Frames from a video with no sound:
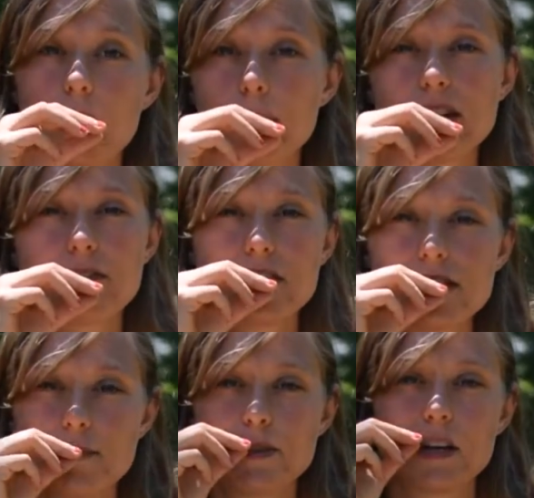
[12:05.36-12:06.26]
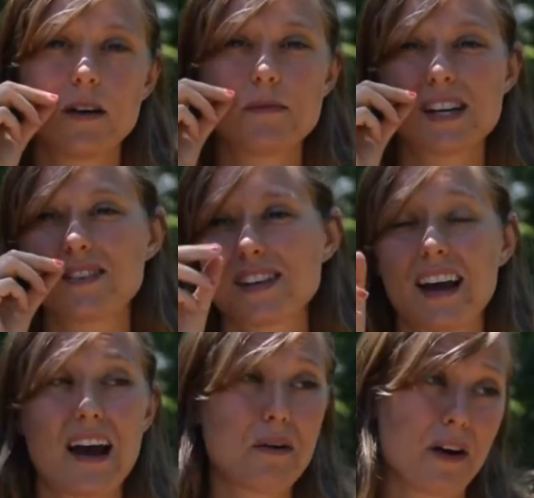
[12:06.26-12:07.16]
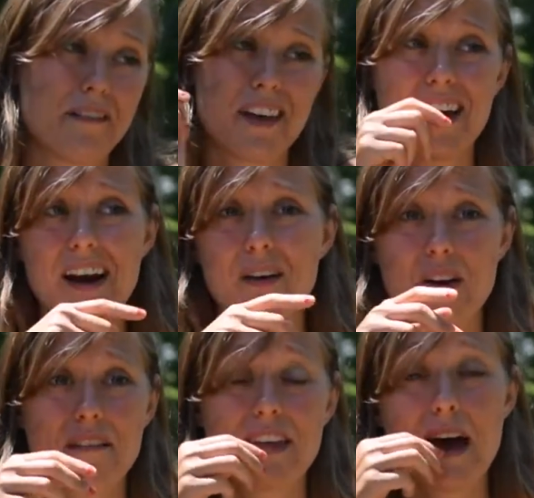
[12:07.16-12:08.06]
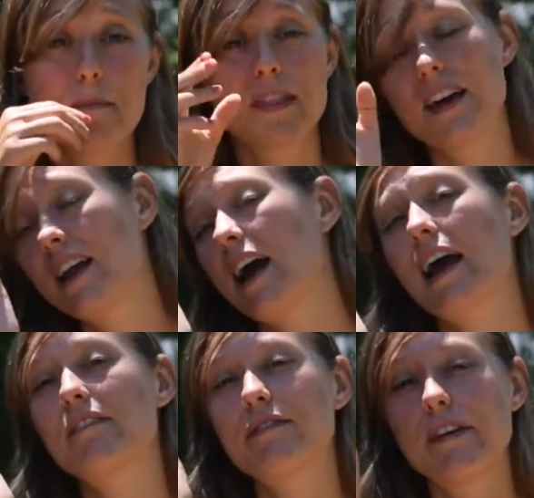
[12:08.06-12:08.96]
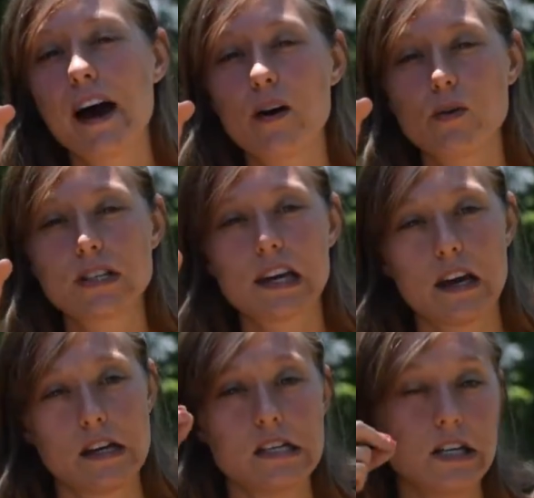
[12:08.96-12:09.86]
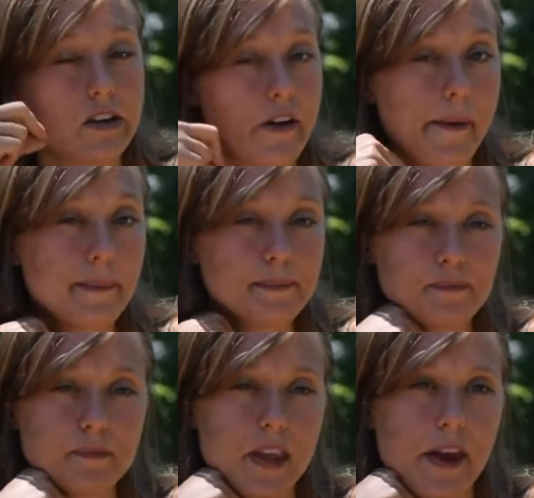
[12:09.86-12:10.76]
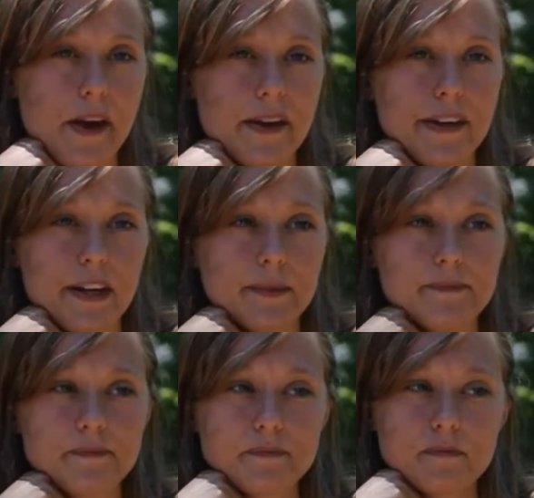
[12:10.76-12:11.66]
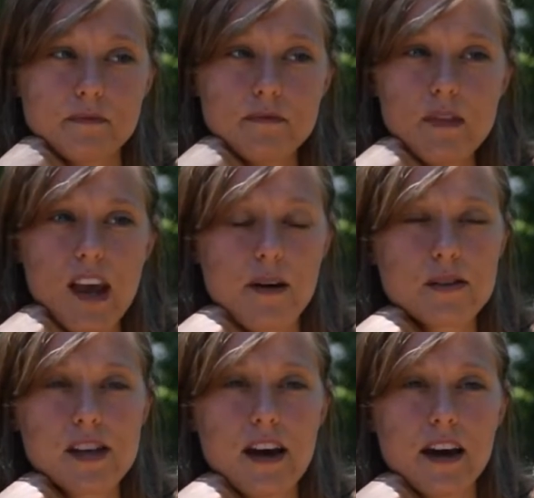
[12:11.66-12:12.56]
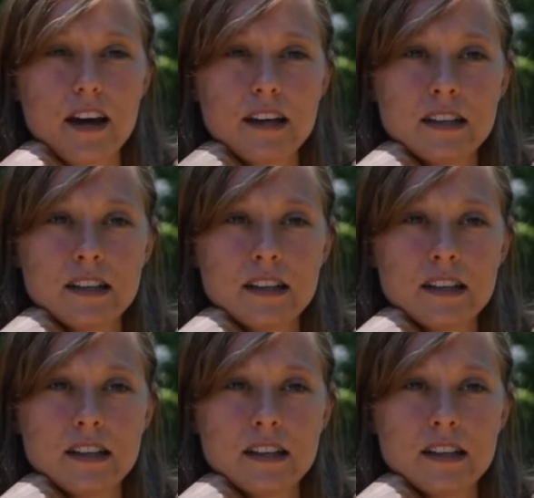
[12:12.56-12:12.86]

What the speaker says: look up the different symptoms, and I was like, I don't have that. But then I found Candida, and I was like,